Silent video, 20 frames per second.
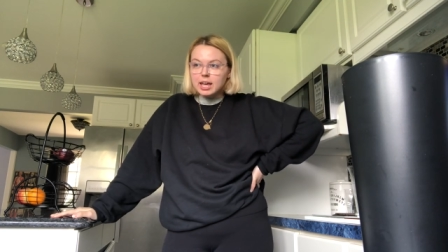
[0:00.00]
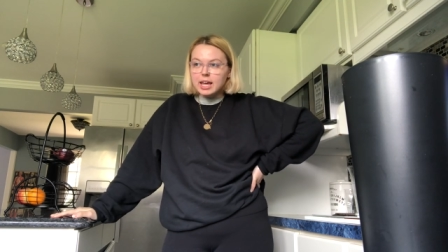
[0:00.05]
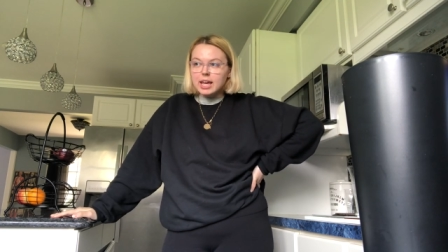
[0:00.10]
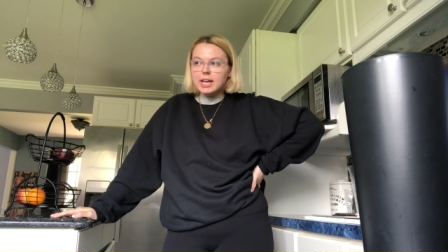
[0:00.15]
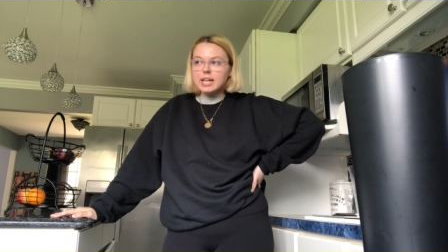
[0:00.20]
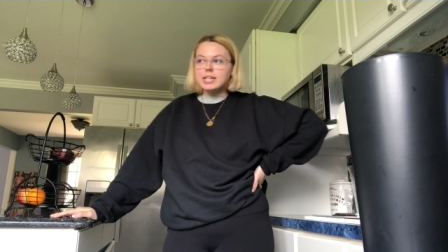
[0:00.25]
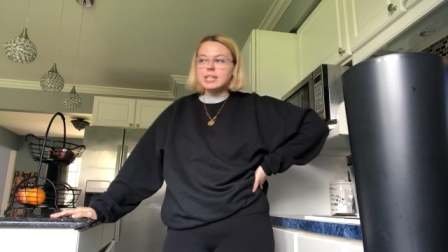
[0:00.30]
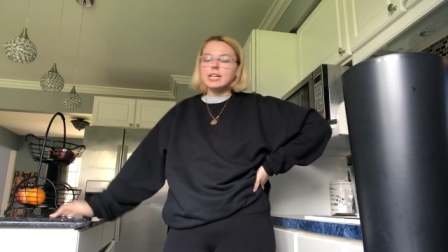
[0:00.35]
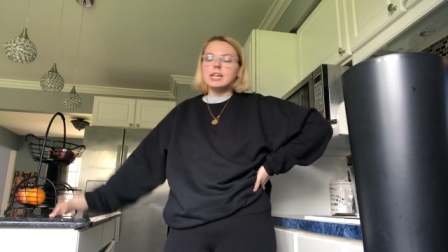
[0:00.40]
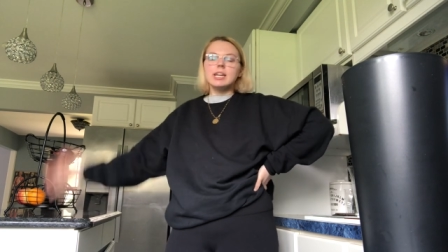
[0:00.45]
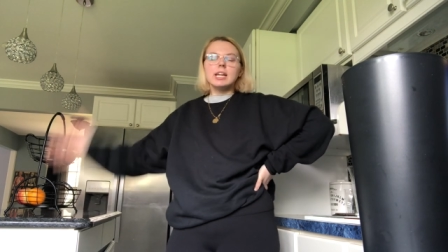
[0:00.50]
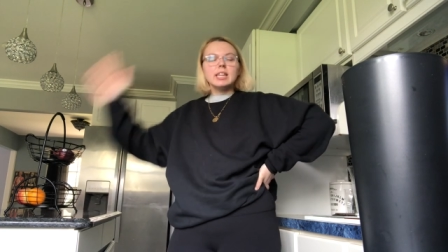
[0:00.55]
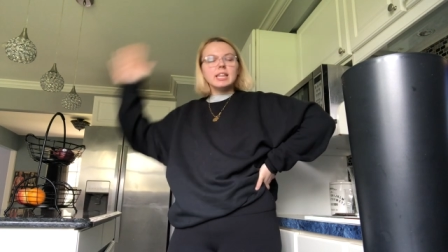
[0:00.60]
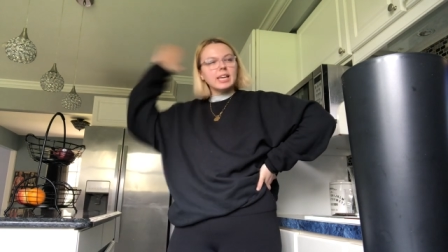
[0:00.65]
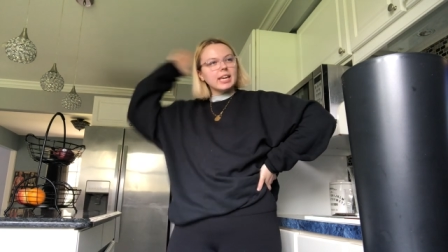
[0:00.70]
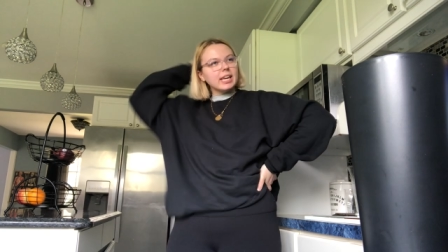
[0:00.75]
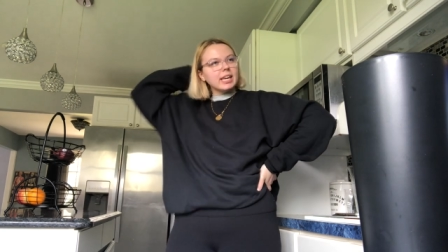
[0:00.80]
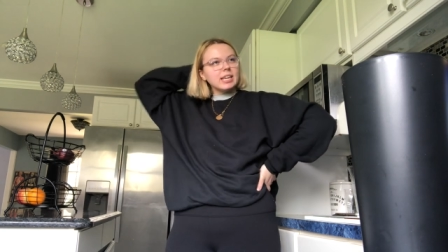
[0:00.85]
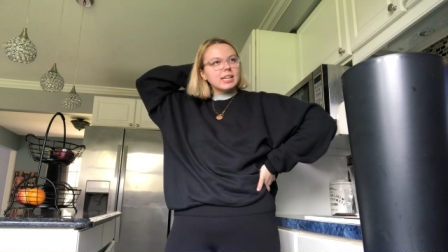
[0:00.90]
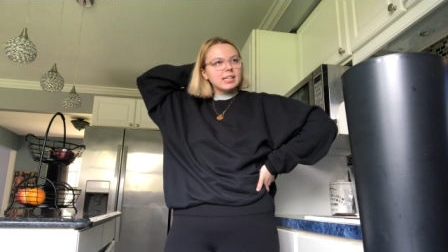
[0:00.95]
and
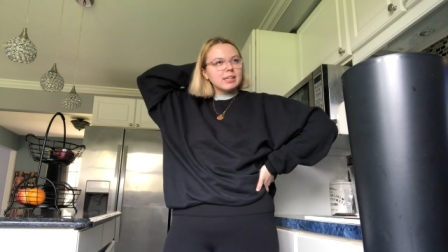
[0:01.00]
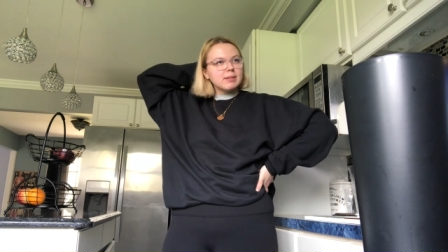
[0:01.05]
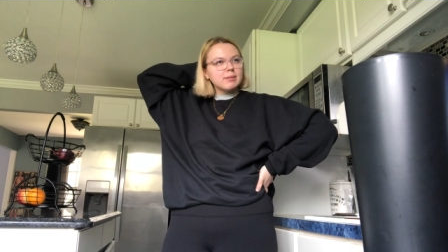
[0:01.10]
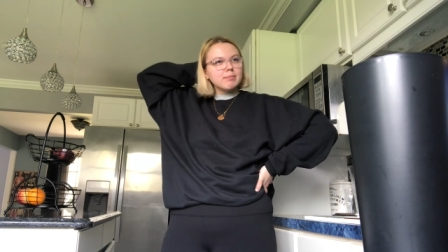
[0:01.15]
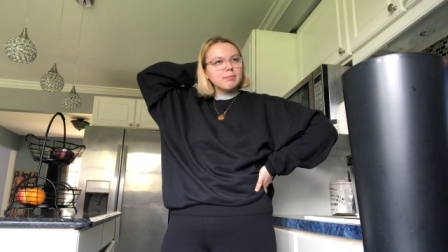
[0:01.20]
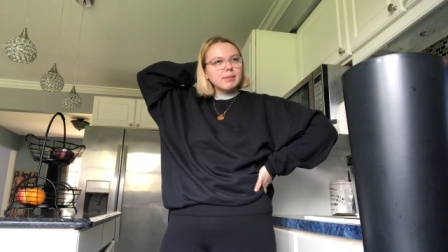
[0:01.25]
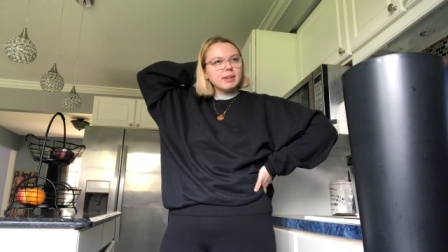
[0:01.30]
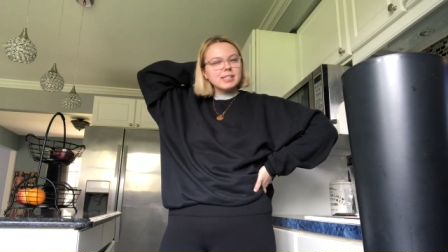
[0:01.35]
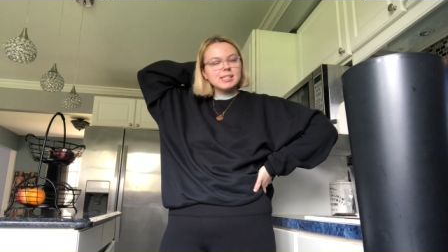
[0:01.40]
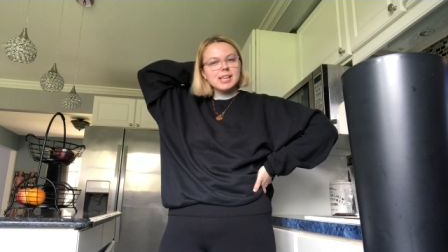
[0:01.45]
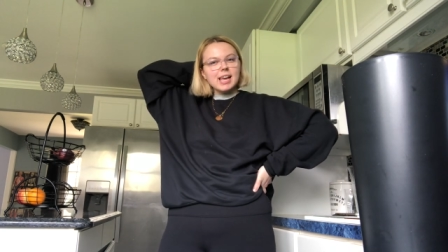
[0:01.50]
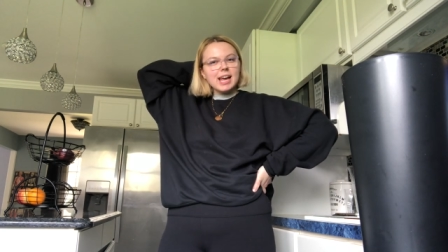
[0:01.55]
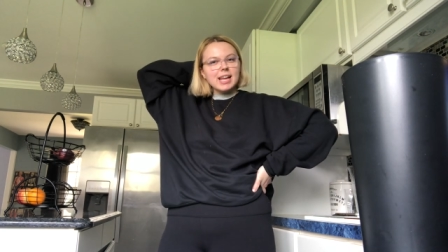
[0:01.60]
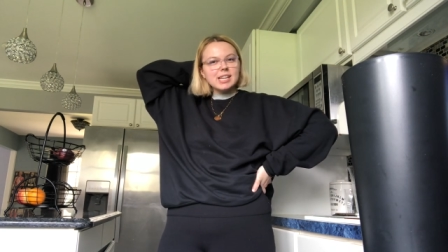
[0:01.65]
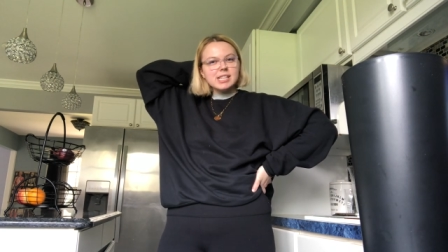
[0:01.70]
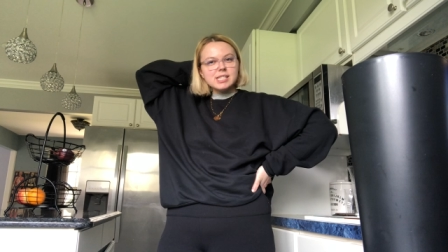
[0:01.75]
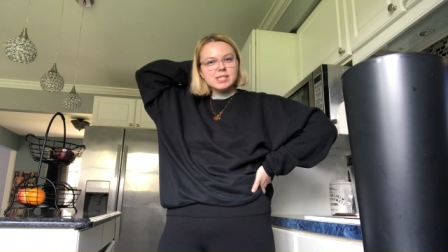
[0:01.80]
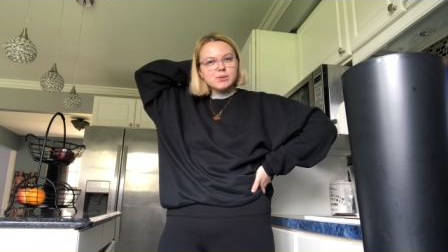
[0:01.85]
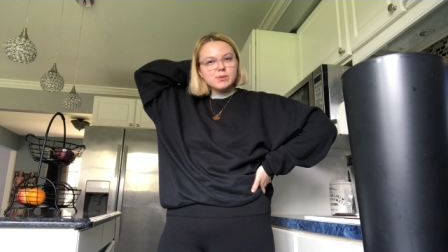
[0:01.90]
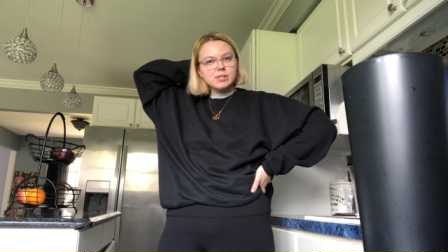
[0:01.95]
like my head
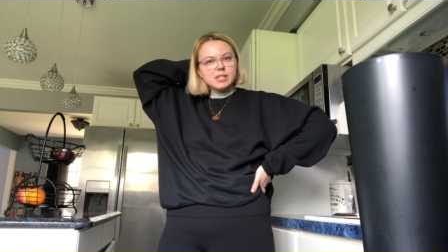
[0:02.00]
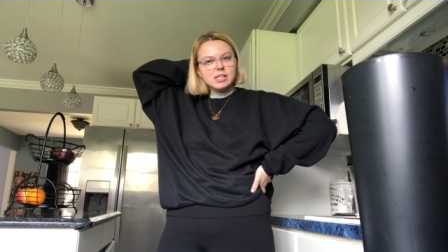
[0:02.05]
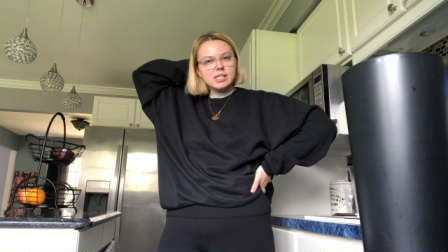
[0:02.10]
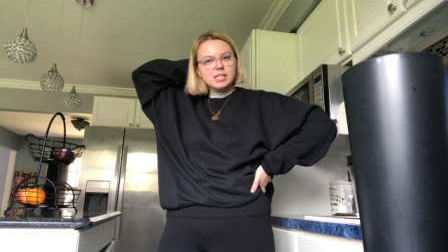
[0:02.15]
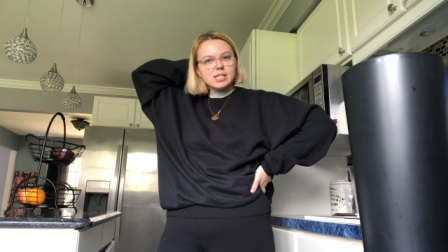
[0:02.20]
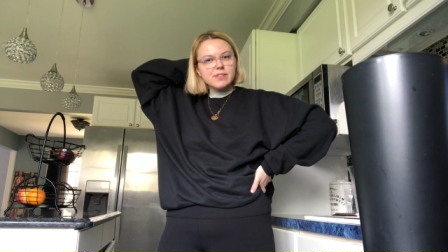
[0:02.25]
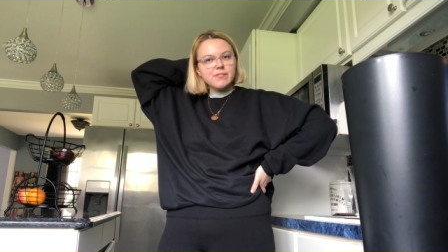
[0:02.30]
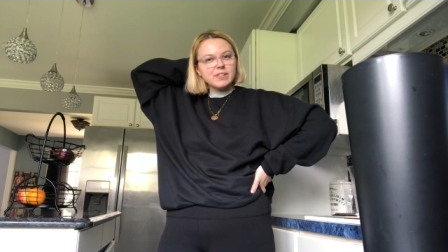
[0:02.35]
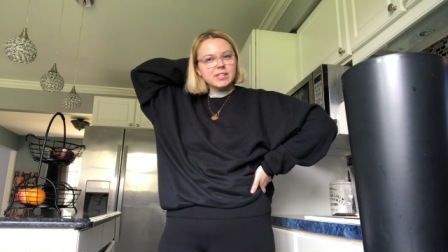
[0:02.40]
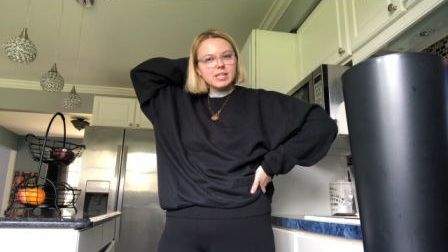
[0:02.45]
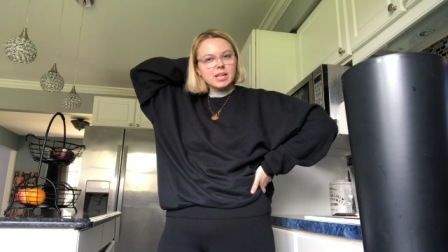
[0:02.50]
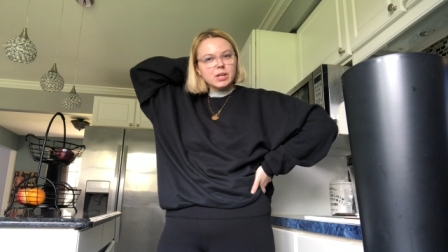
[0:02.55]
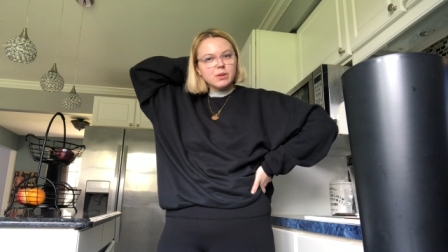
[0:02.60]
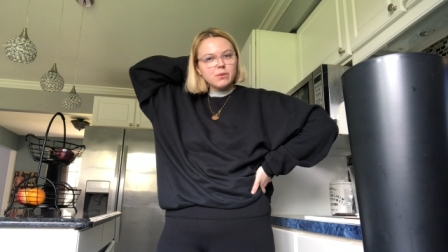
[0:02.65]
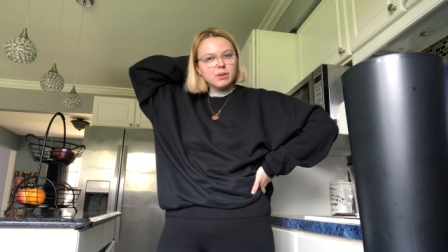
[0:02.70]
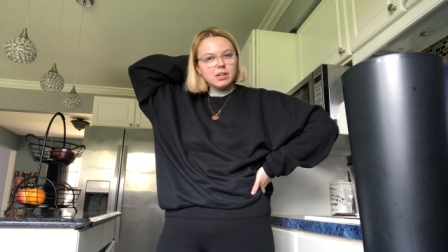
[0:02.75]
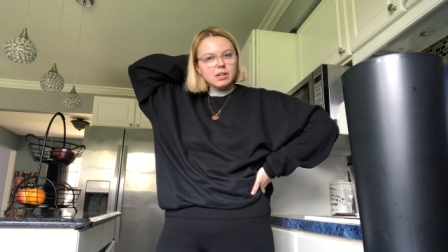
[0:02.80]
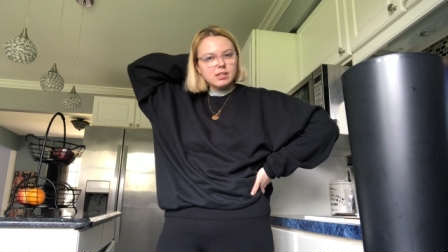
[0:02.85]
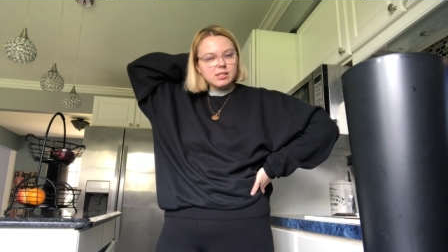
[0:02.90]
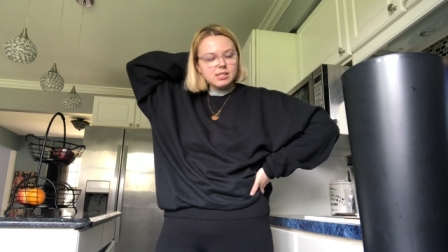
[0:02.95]
is so sensitive. Is
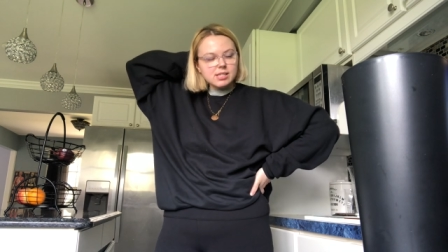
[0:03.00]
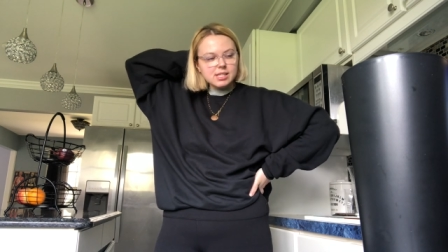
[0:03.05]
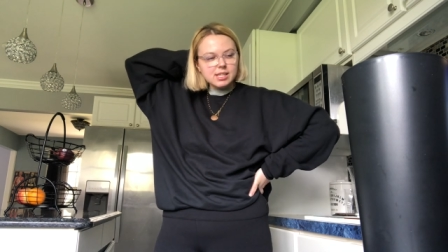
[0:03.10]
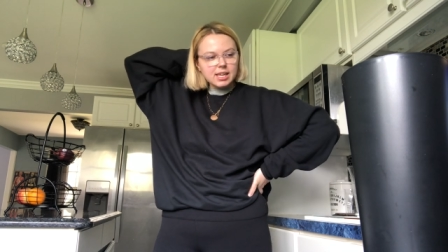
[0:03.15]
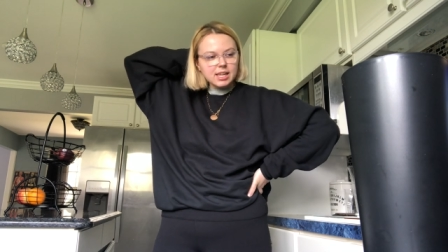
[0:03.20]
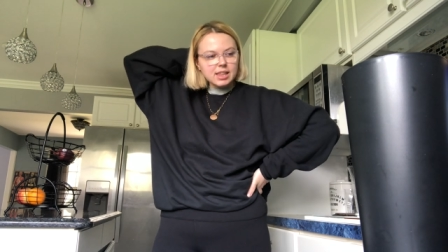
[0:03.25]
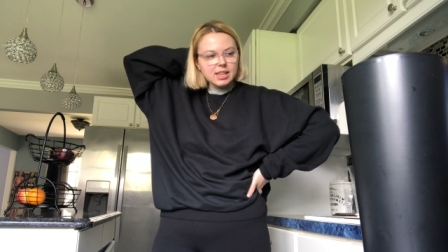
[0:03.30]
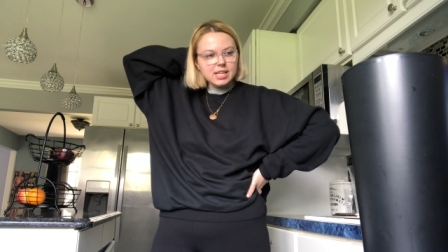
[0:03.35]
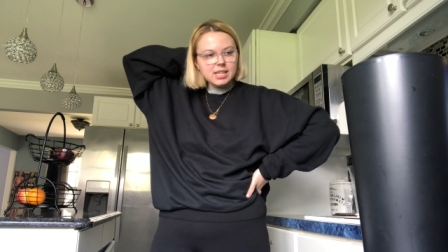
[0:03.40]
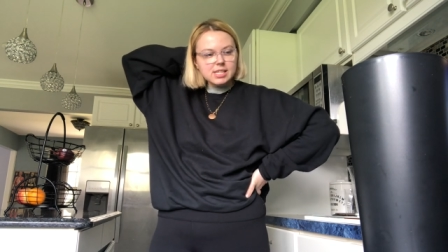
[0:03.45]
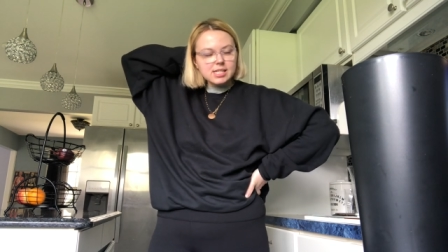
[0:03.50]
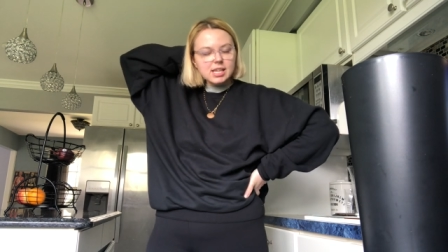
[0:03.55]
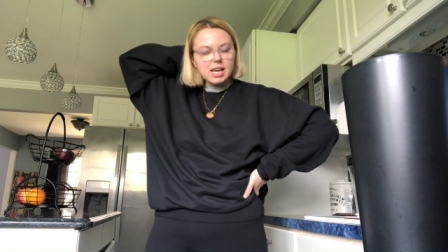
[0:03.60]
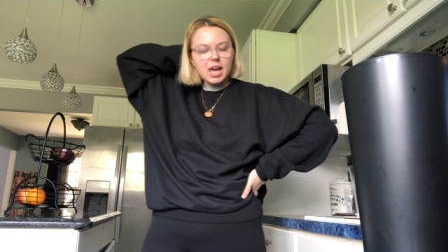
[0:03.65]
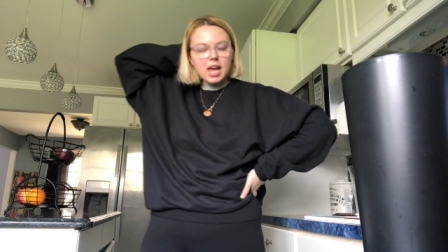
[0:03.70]
anyone else's like this?